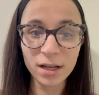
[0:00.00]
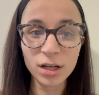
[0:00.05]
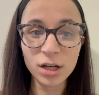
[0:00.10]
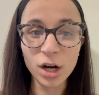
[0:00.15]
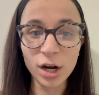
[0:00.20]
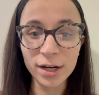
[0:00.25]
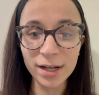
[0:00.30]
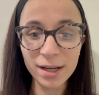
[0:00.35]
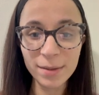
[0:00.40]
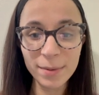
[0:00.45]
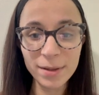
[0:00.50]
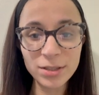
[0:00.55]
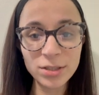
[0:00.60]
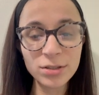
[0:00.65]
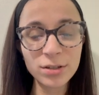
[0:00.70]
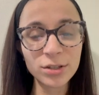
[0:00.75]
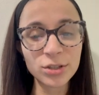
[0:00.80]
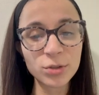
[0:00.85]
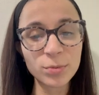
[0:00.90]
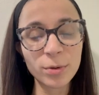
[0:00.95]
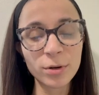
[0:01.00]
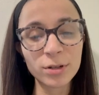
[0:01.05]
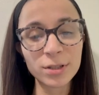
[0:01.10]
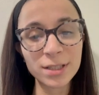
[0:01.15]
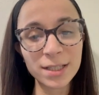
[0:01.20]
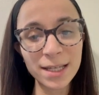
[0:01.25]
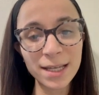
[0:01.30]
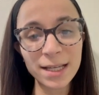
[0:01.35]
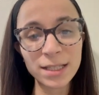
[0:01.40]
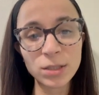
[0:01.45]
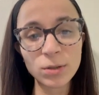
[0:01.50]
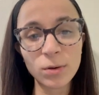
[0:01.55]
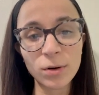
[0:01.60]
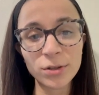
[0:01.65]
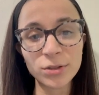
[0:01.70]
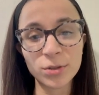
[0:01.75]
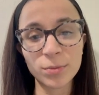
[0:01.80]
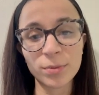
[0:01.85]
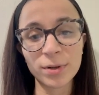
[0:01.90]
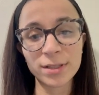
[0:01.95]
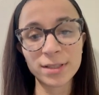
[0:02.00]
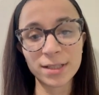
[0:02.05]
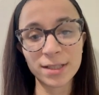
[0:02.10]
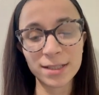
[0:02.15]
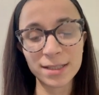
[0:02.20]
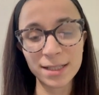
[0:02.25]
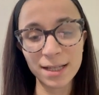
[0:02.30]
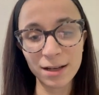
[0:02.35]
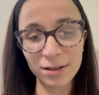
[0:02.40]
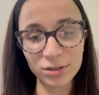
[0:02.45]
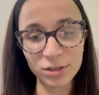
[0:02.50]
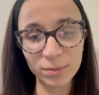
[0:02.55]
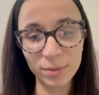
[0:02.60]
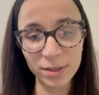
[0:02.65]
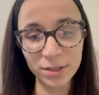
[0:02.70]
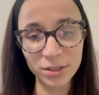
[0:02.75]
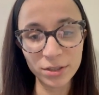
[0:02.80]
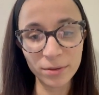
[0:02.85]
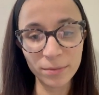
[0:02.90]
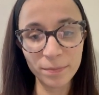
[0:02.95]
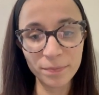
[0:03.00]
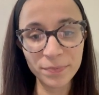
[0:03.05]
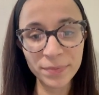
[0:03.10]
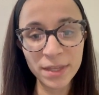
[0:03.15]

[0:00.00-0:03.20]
cardiac muscle and troponin T is also present in skeletal muscle.